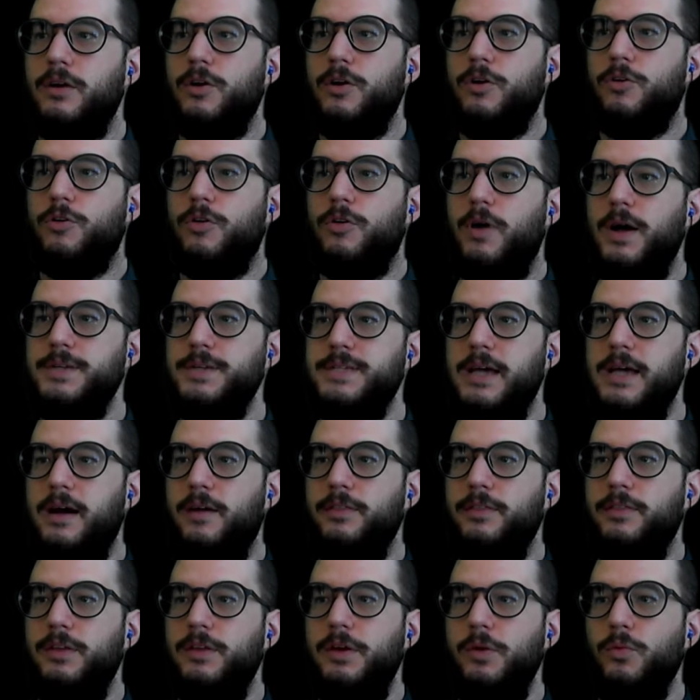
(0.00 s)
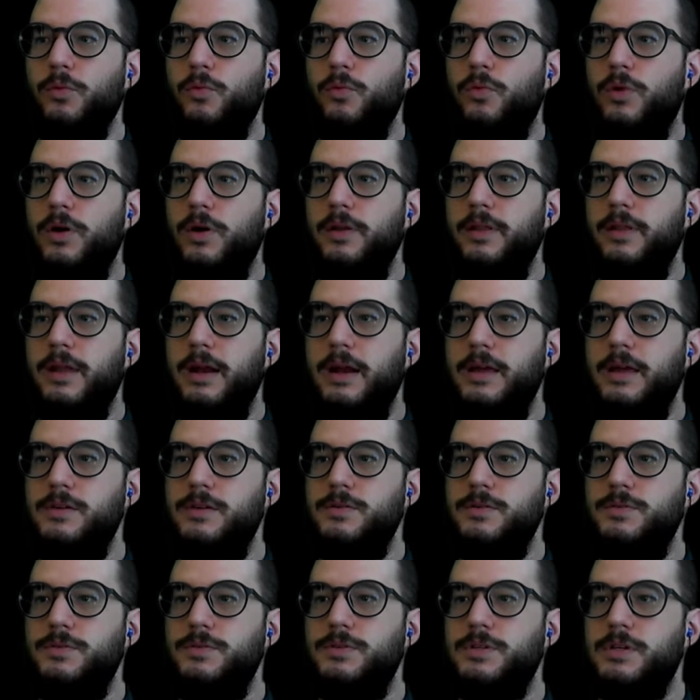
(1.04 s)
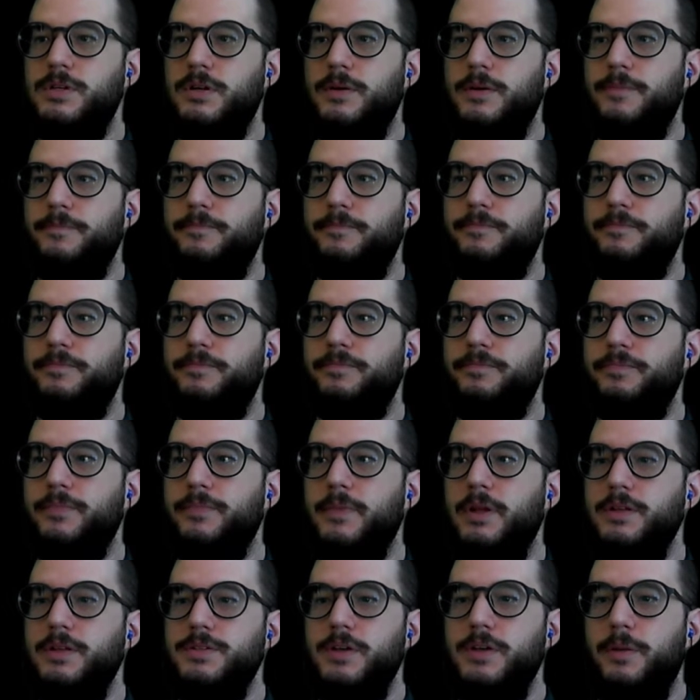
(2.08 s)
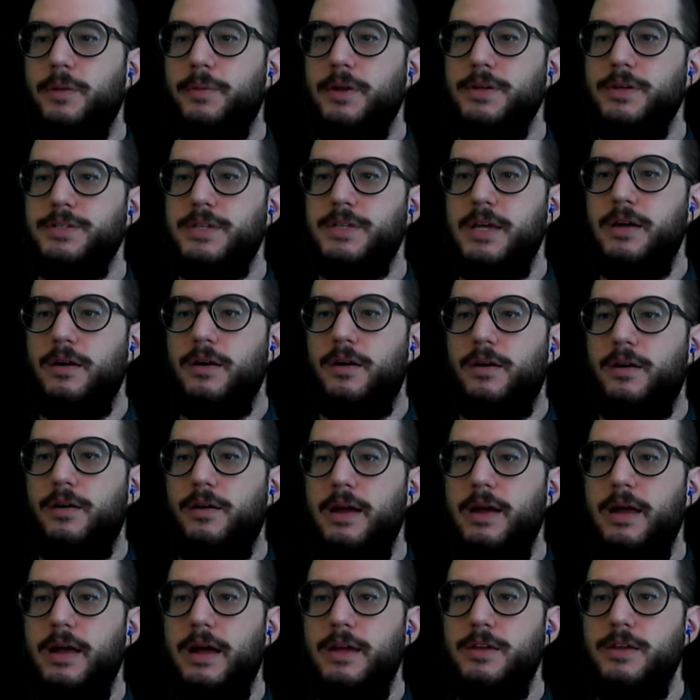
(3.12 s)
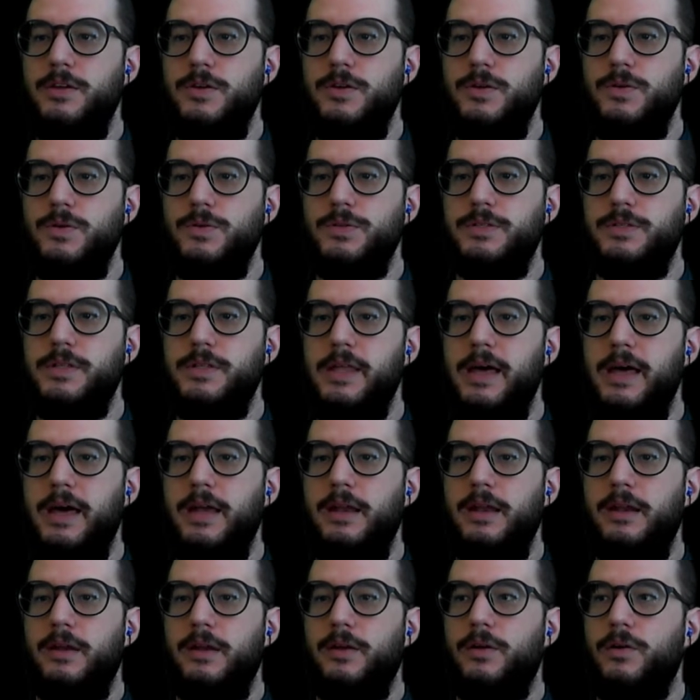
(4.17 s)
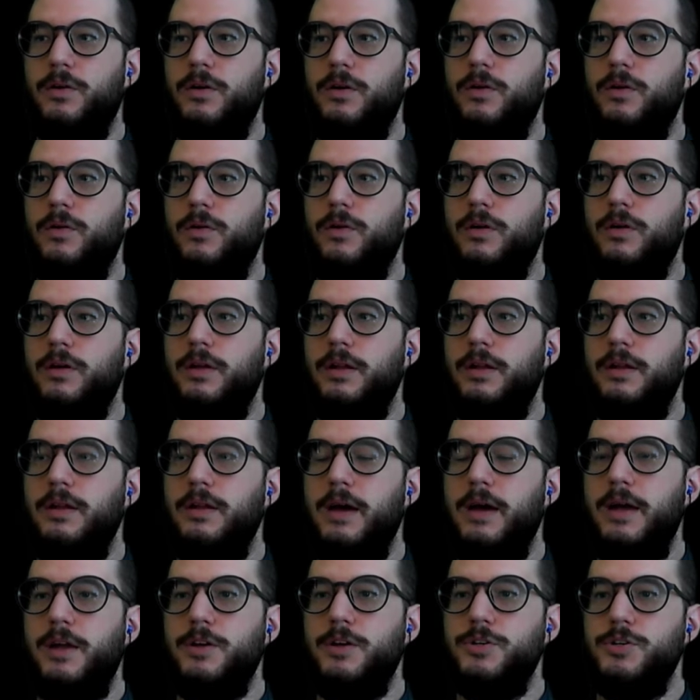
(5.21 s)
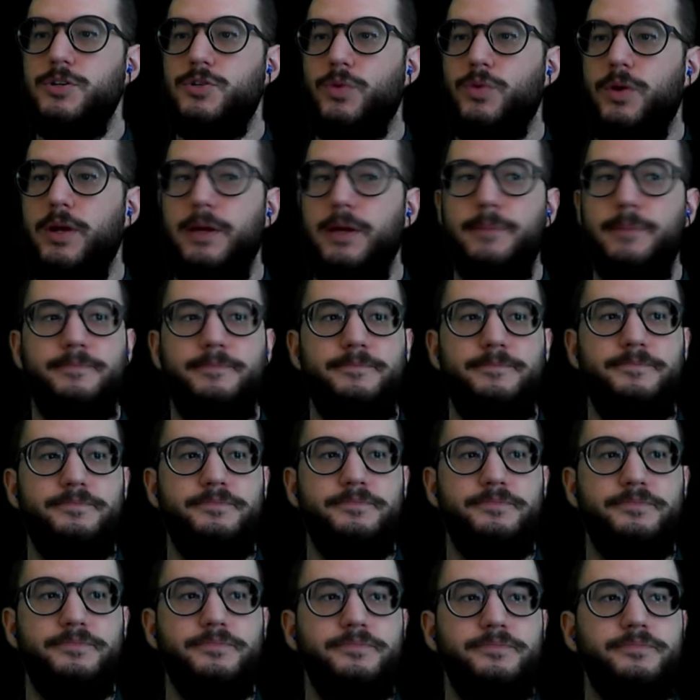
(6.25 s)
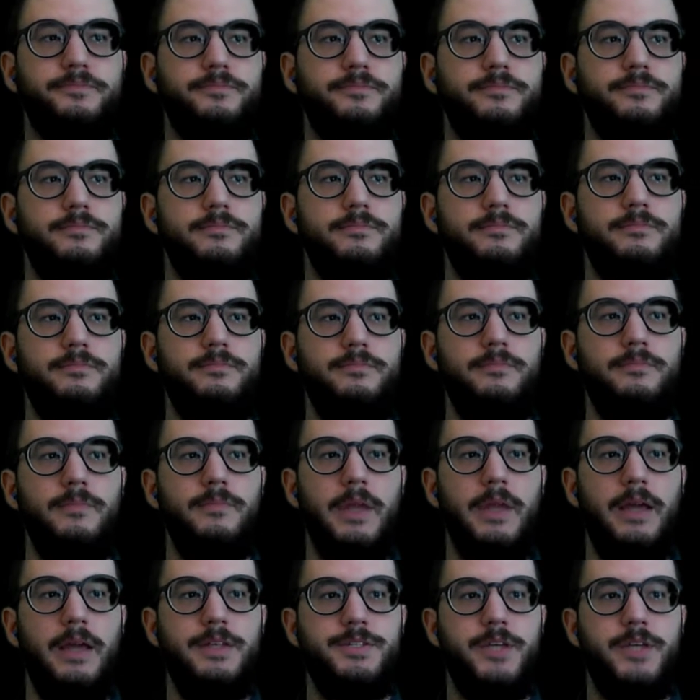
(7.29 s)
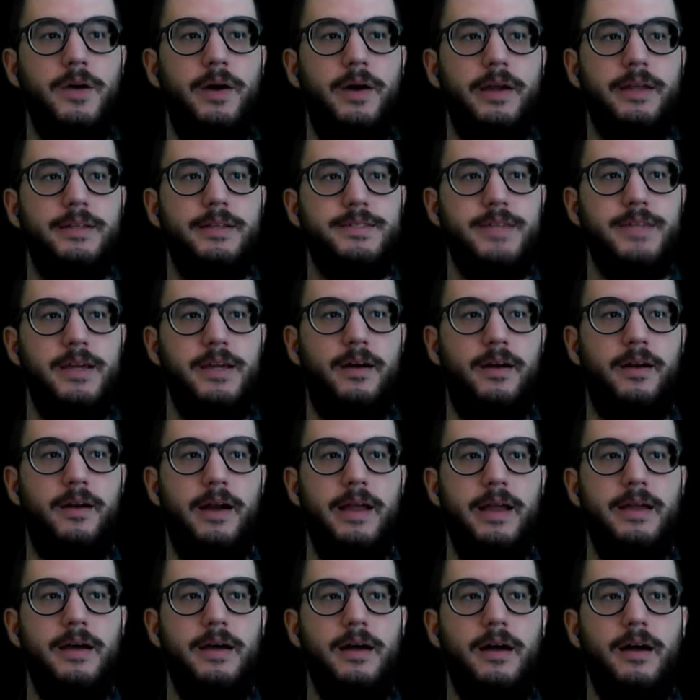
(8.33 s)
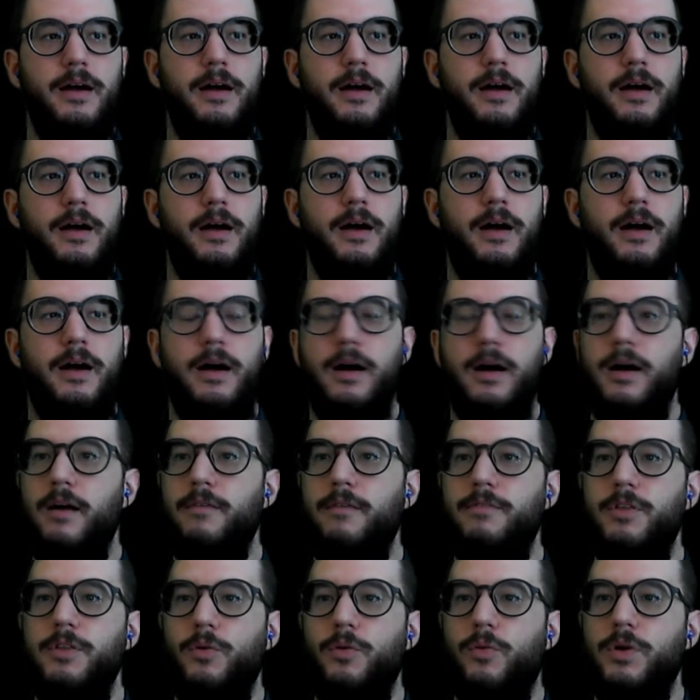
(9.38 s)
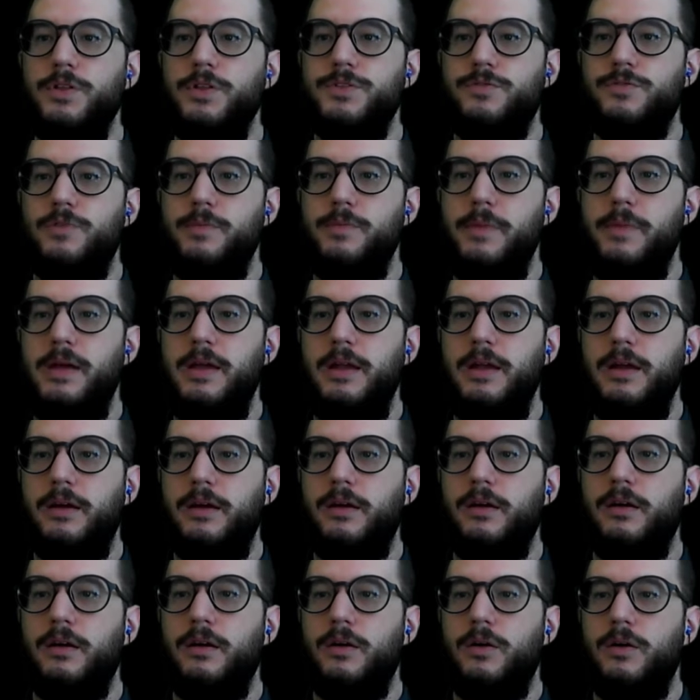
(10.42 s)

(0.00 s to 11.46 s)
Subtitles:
cross out the one that I used. And so I'm going to say, all right, I used that 920. And so I can say, all right, of the ones remaining,